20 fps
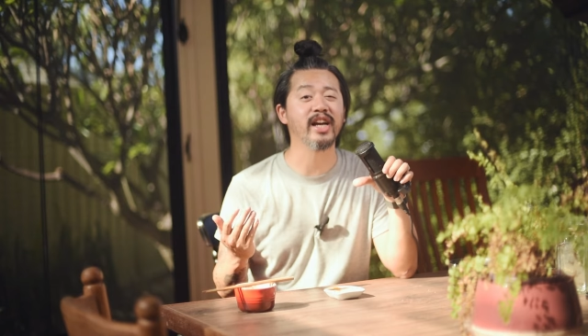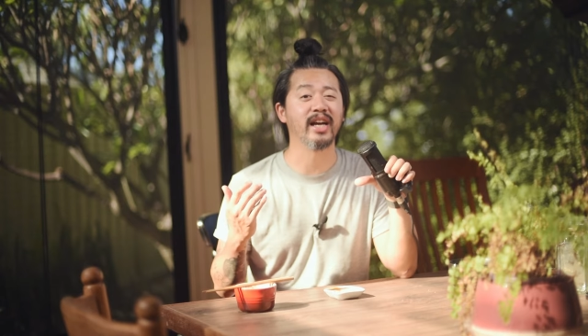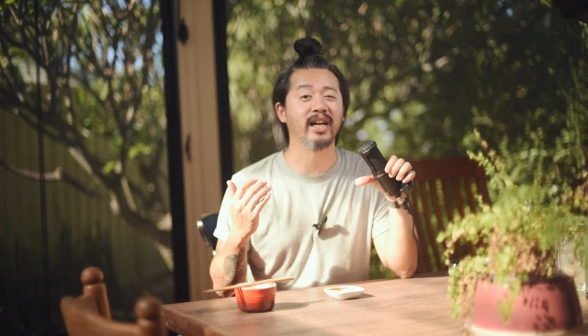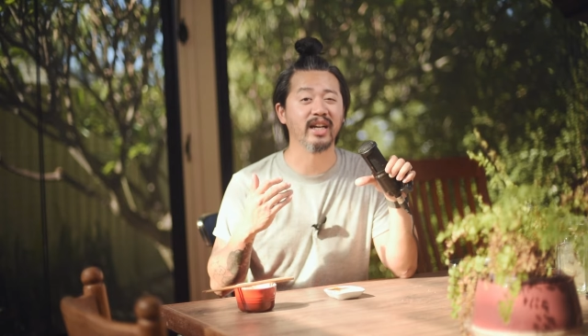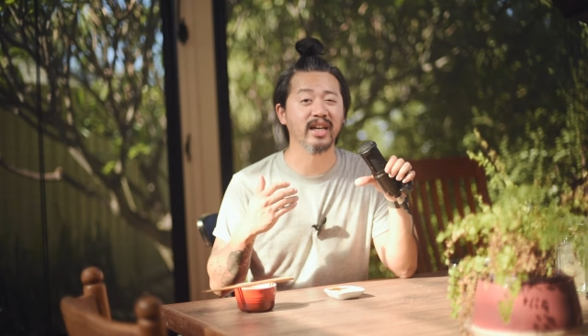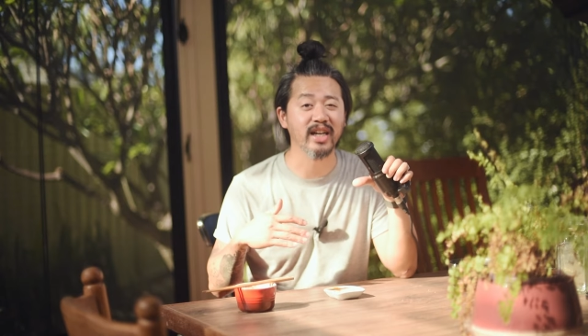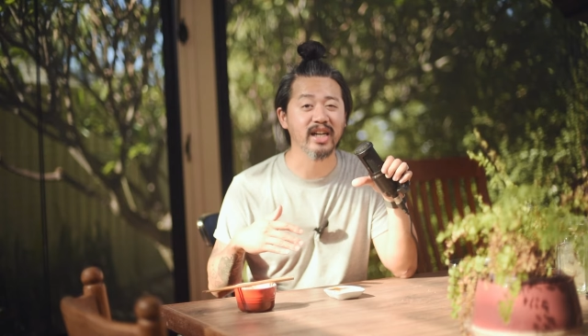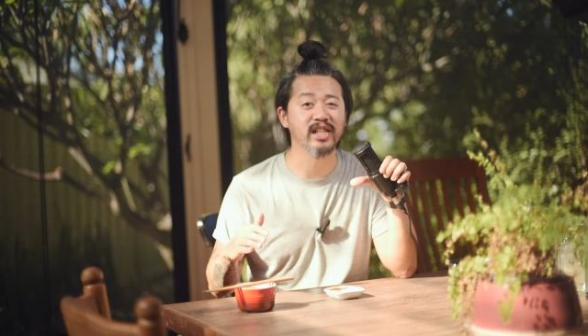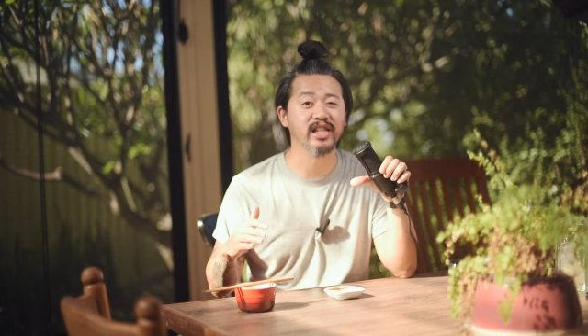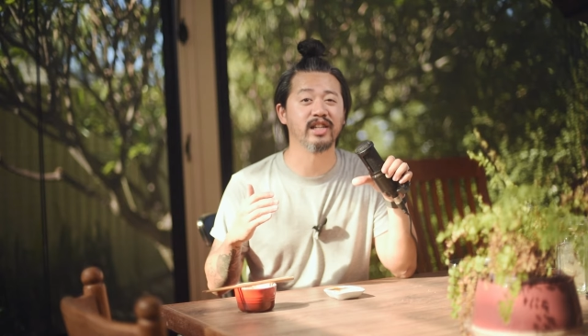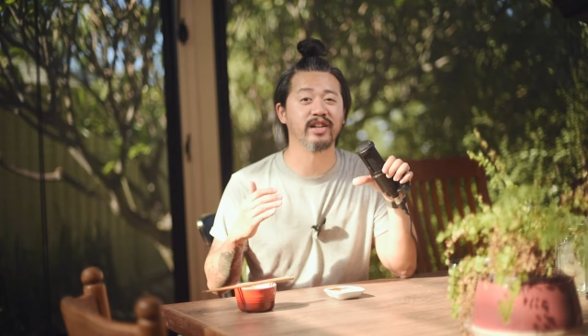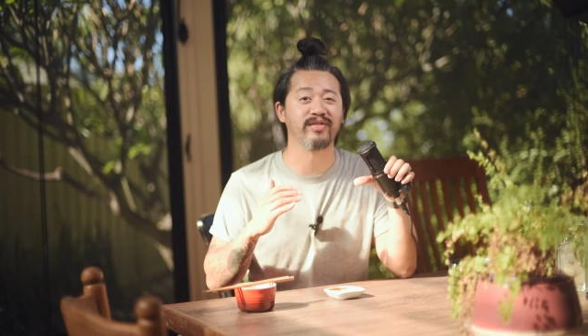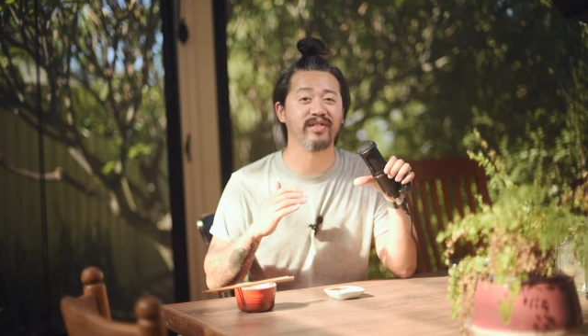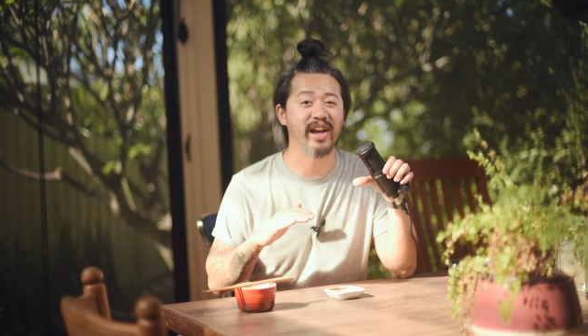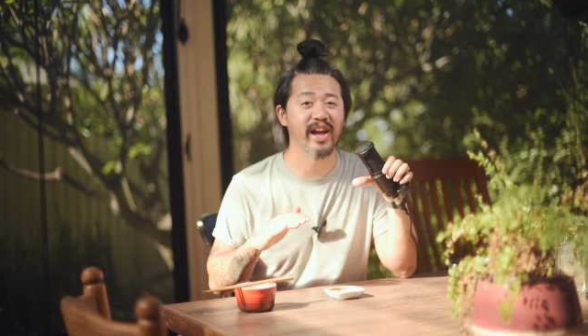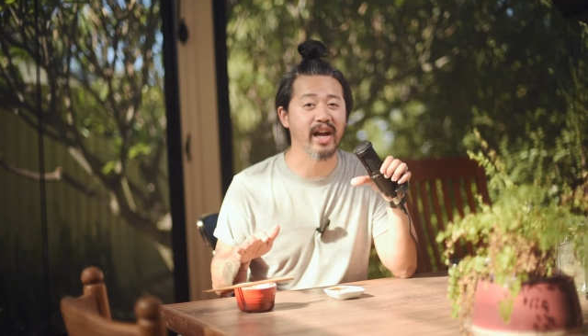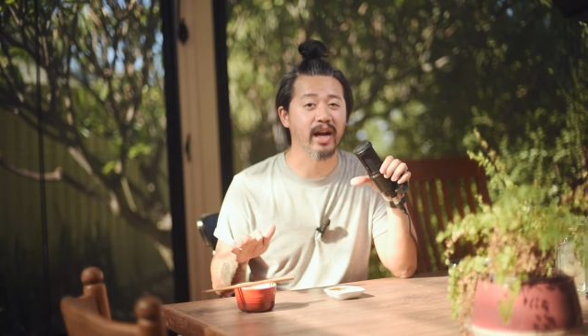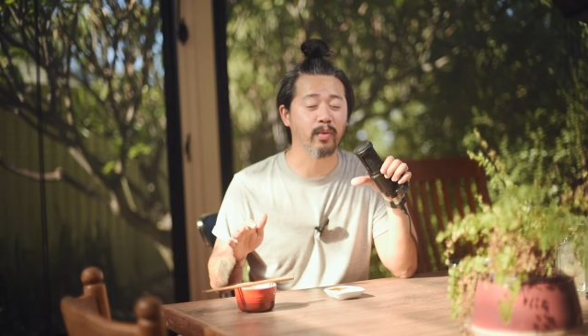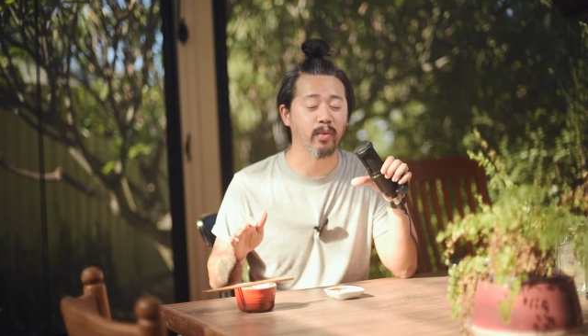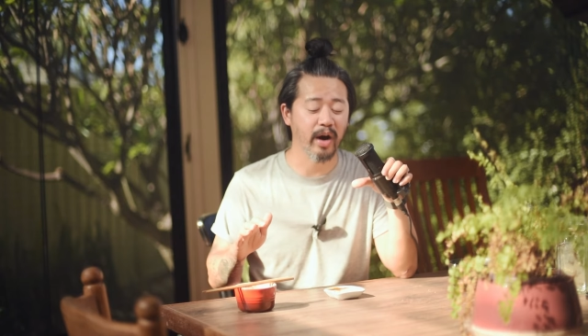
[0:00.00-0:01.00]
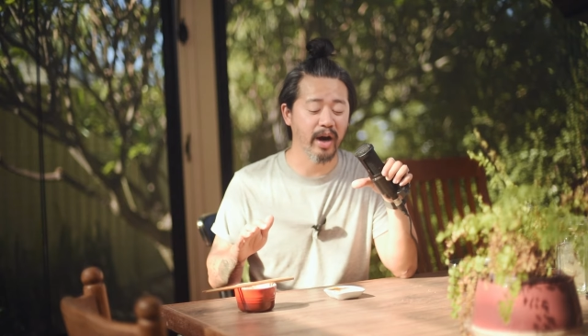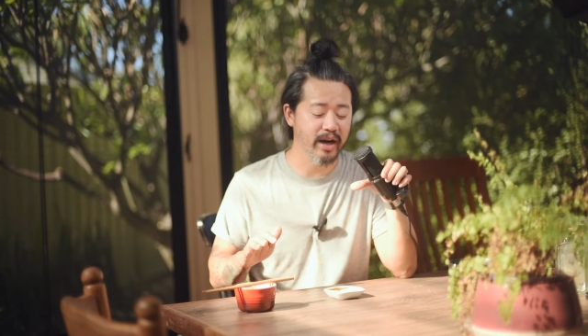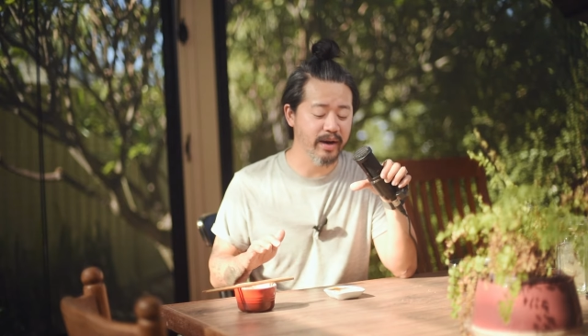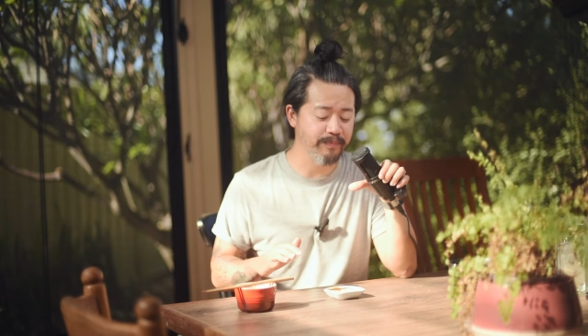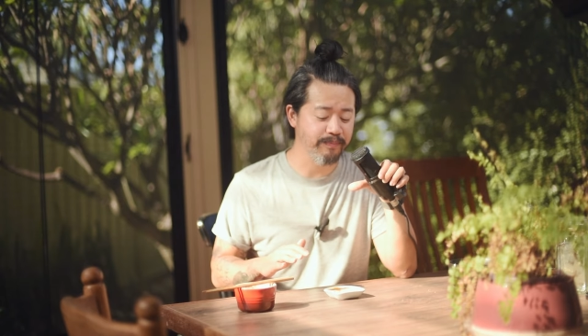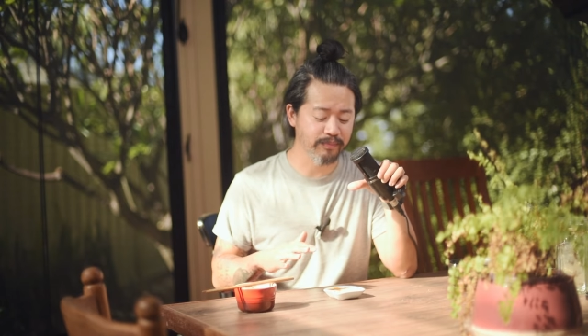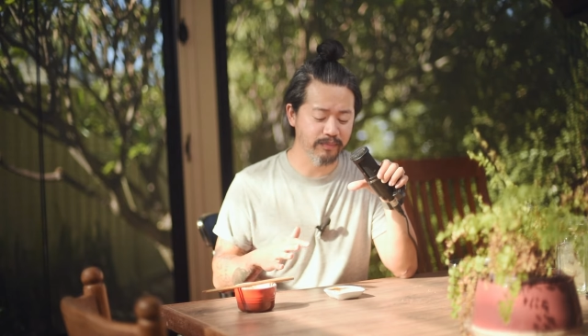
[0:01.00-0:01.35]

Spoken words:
and less of the egg white.